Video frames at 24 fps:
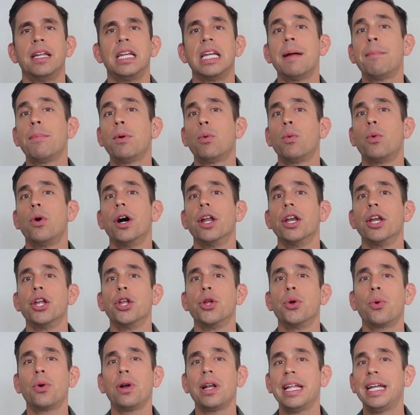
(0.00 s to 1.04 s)
Number 1,
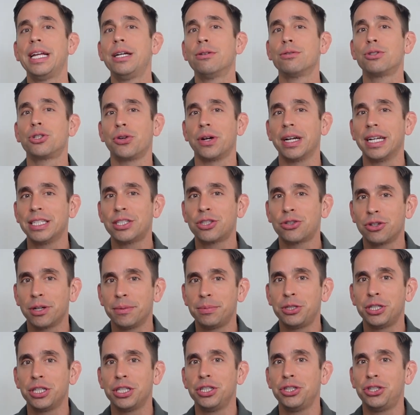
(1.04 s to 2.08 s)
your legal
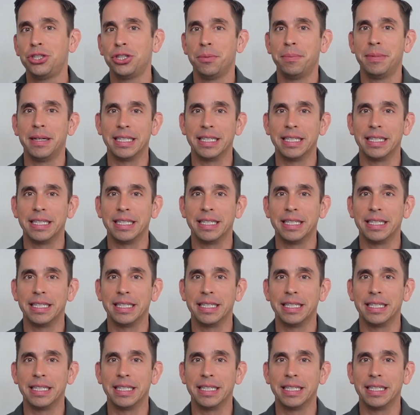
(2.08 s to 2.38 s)
transcription should